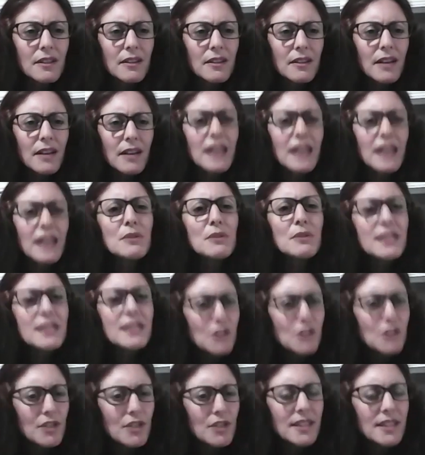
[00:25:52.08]
And it was
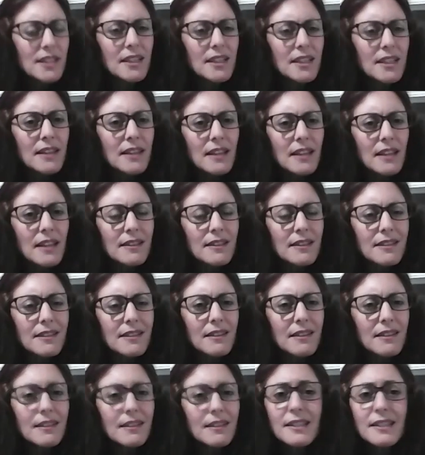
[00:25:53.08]
interesting that
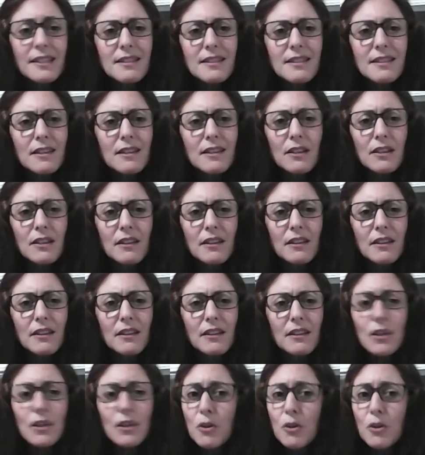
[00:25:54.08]
this
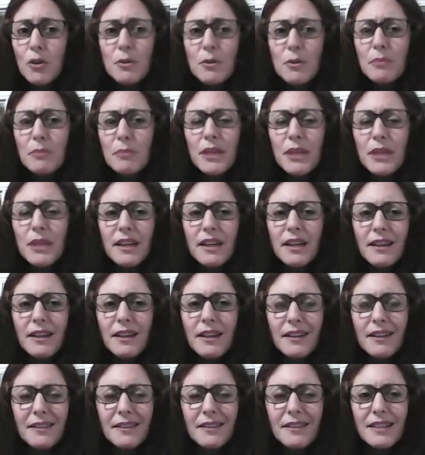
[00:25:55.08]
human being,
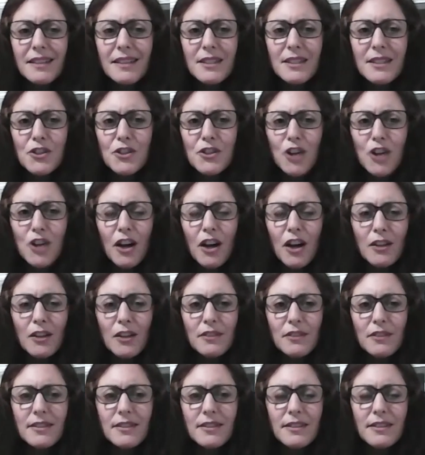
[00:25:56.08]
this
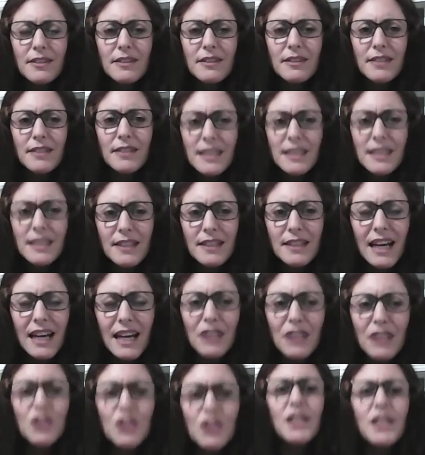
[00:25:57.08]
child, didn't
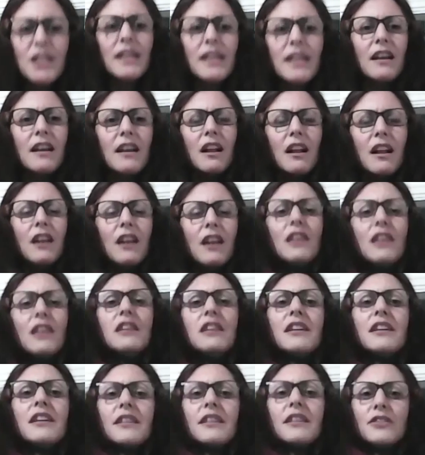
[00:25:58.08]
actually
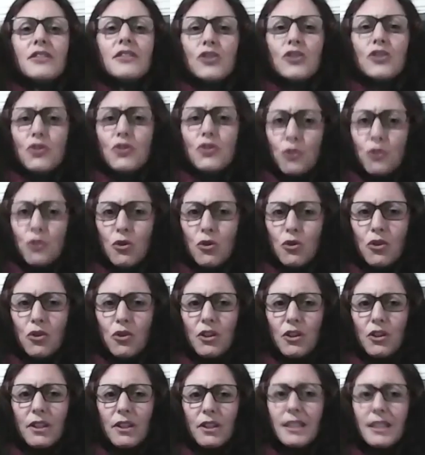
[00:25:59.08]
learn to talk,
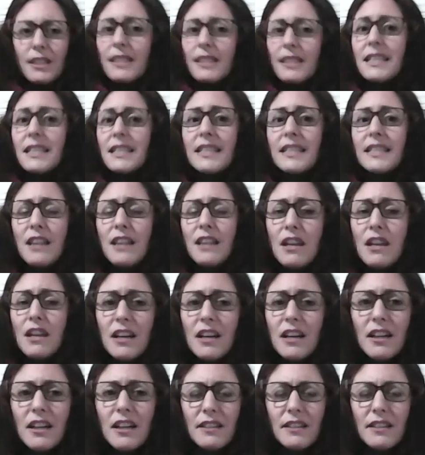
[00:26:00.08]
didn't
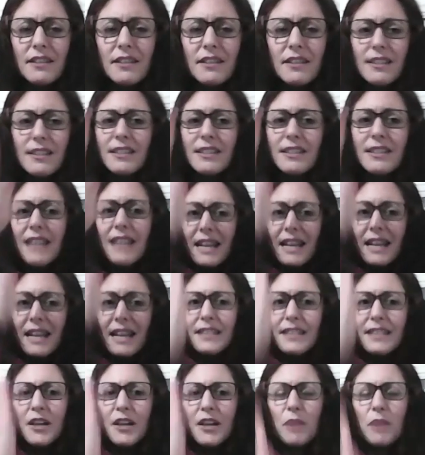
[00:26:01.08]
learn to
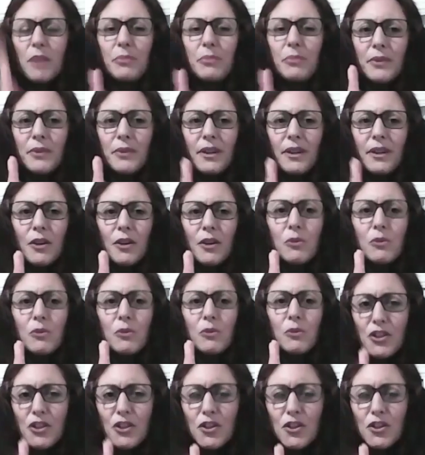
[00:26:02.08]
stand up,
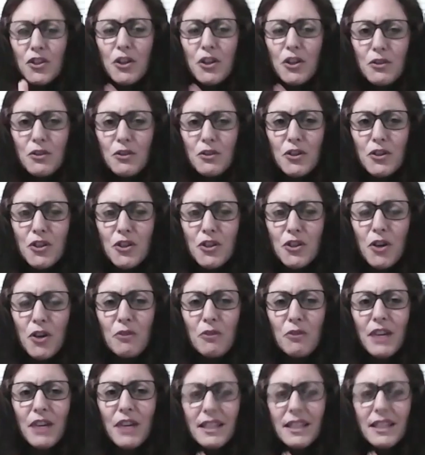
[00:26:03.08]
which just goes to show
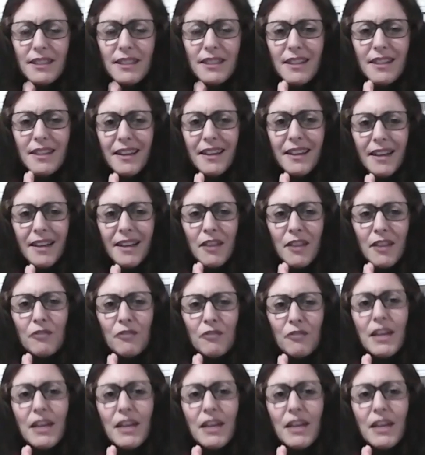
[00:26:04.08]
that they